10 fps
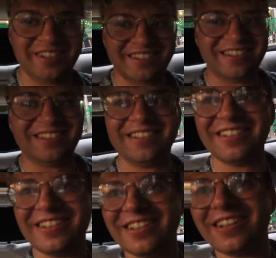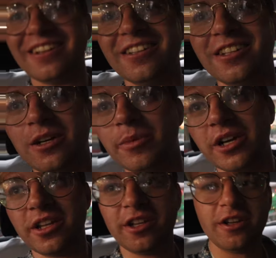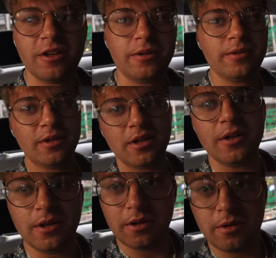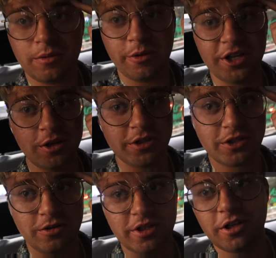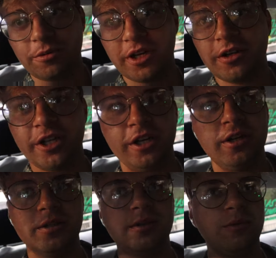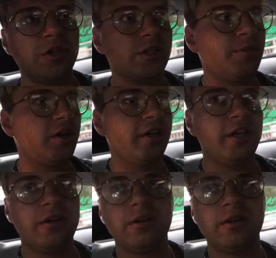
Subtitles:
No, but you know, we know what's going on around here. We're smart now.